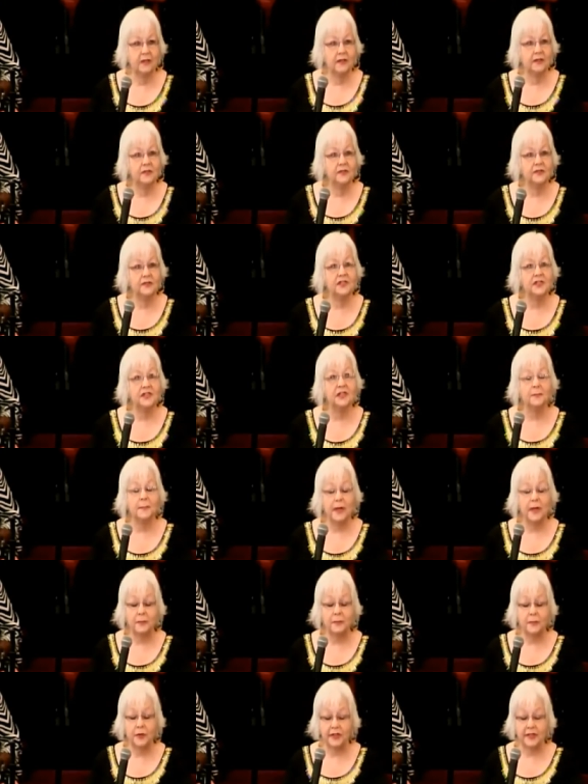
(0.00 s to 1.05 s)
You see,
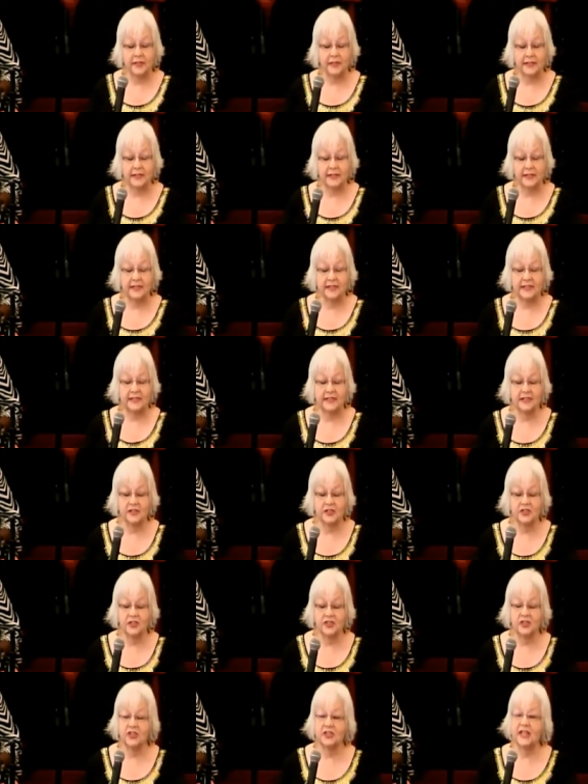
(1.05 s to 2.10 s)
my brothers and
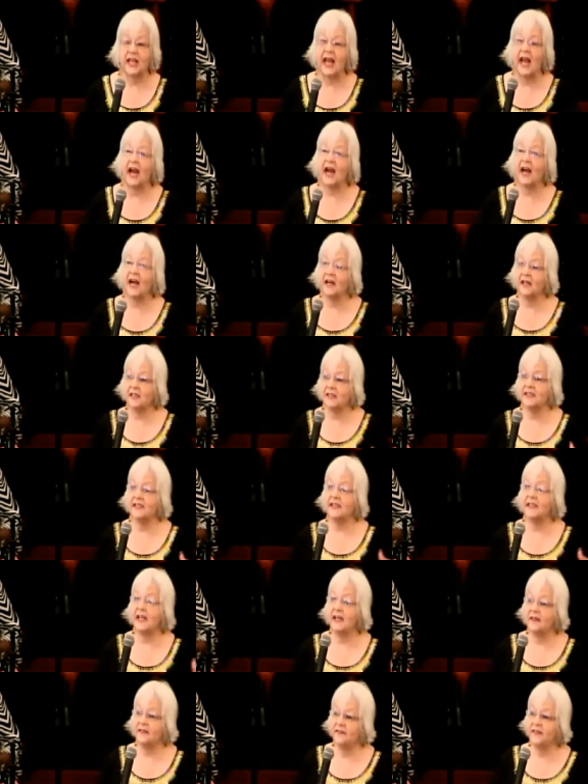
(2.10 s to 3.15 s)
sisters, our
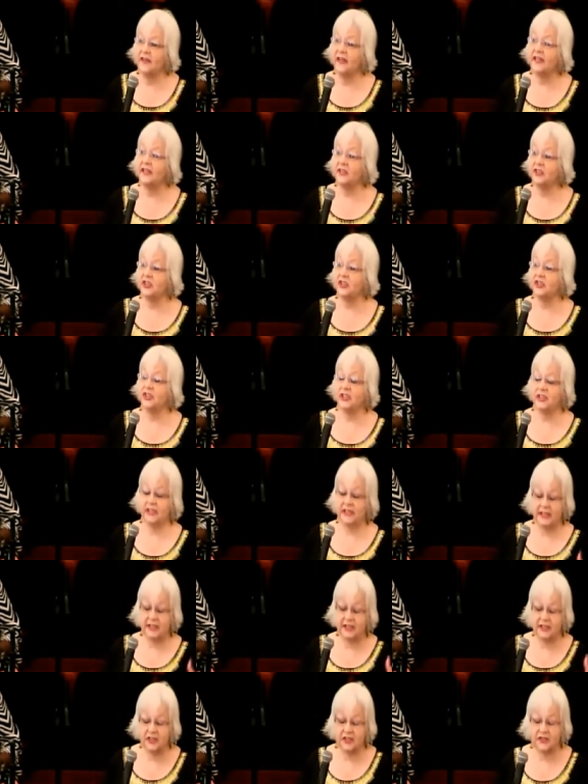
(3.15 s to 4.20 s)
salvation
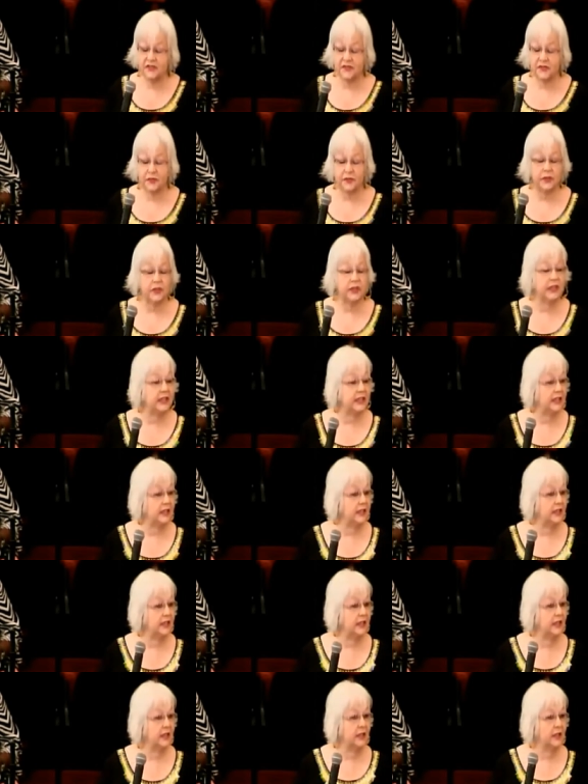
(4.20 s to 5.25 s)
is free,
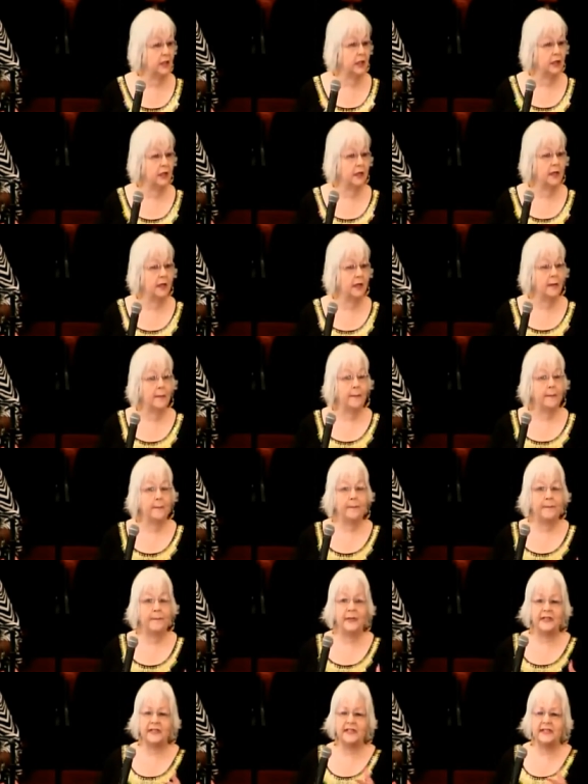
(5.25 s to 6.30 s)

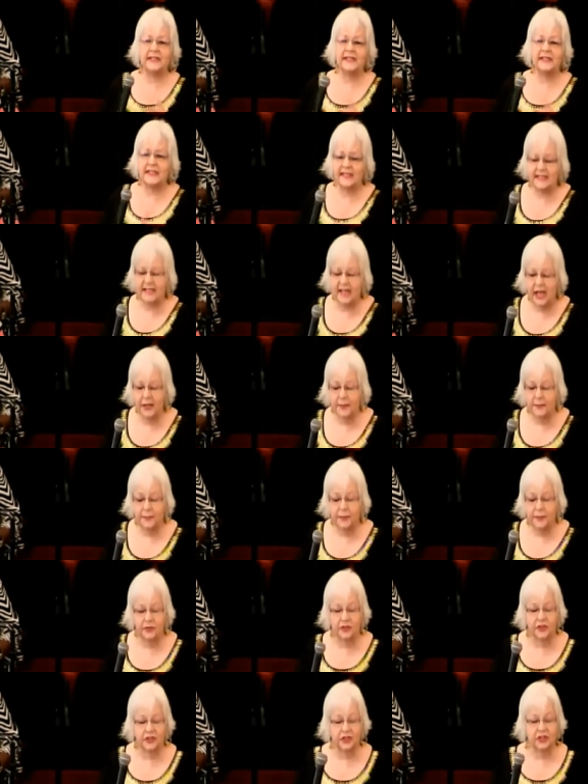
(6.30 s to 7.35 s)
but
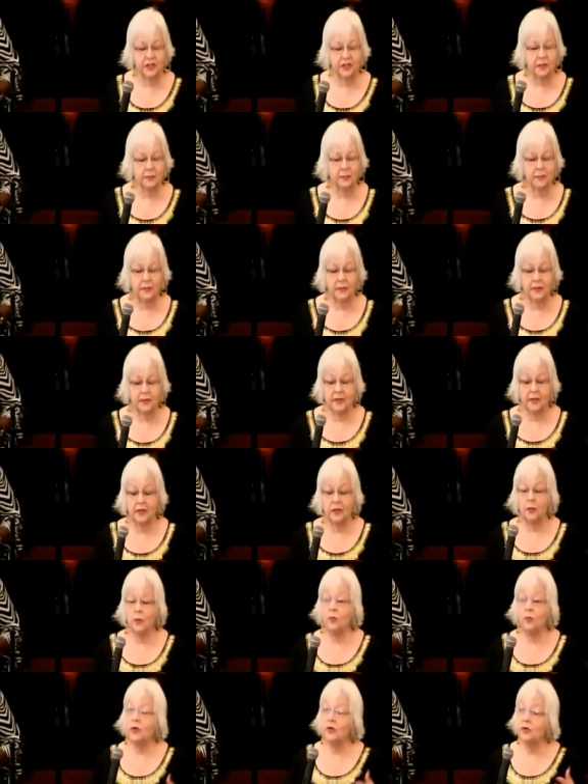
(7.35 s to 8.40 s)
discipleship
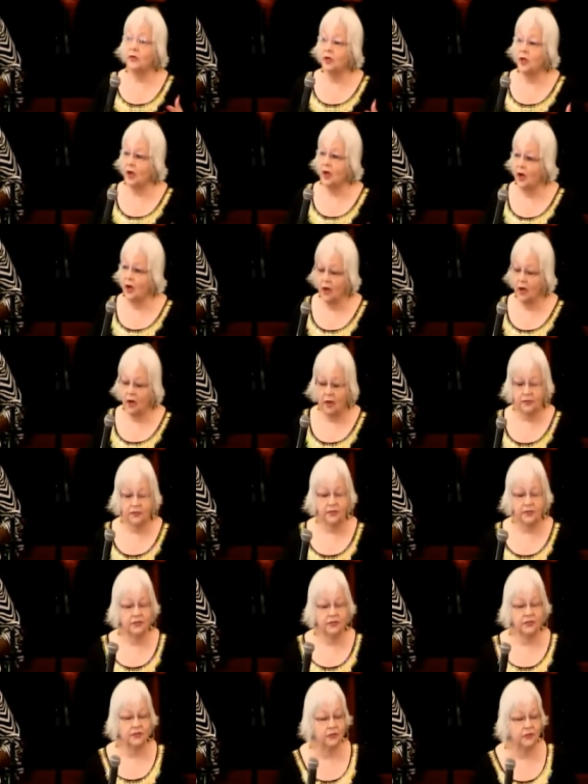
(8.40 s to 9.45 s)
will
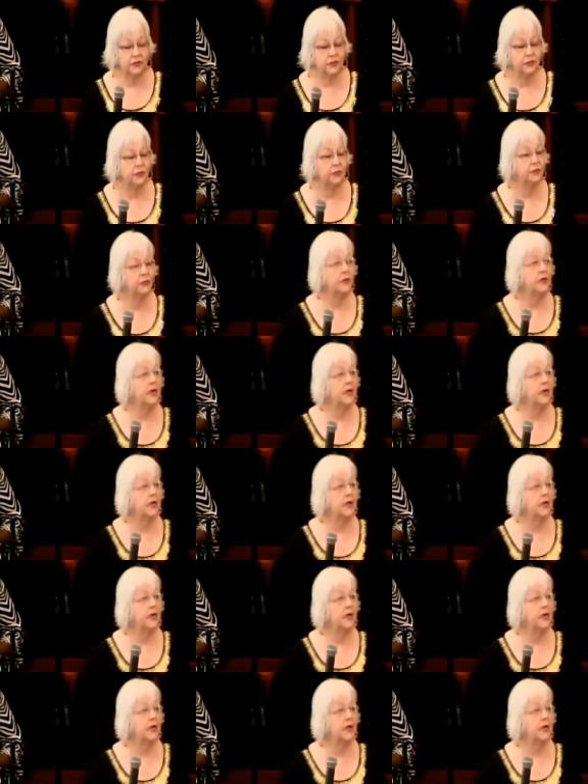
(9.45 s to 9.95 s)
cost you